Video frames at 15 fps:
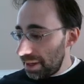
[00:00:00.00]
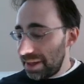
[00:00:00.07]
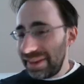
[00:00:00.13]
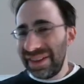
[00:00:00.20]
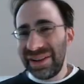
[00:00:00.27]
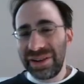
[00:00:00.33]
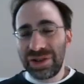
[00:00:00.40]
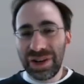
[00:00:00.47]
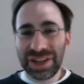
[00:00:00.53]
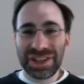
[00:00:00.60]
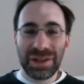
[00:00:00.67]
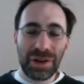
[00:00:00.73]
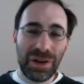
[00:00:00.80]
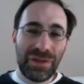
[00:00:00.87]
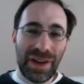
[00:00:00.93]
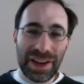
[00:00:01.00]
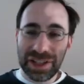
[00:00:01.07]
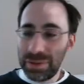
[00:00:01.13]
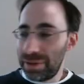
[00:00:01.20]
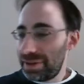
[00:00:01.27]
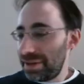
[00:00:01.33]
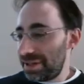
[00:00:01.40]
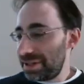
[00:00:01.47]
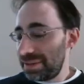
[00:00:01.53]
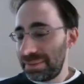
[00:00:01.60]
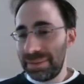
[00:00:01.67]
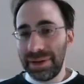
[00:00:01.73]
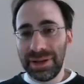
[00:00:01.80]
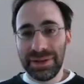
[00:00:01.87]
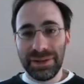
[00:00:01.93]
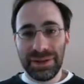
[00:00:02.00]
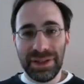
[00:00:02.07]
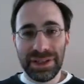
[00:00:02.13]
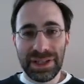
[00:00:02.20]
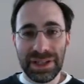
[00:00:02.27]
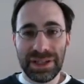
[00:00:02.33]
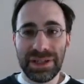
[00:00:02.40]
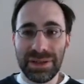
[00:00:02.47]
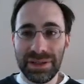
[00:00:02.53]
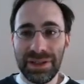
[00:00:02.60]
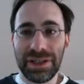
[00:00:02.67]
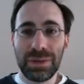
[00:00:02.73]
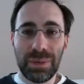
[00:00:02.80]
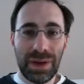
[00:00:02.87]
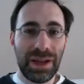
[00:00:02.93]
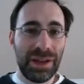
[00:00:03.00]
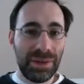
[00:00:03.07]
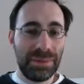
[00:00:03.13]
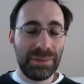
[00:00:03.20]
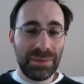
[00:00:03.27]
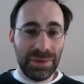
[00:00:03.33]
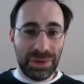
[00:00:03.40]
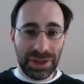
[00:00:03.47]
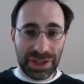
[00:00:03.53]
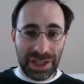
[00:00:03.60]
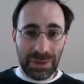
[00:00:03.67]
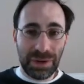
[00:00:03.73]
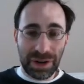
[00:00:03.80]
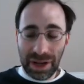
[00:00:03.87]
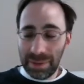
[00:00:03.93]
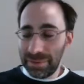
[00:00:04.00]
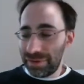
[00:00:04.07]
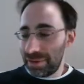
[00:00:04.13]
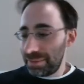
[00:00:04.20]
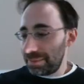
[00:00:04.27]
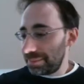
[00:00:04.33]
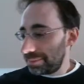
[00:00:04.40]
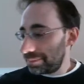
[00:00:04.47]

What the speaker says: And there are tricks to go faster with this, but this way you can see where it came from.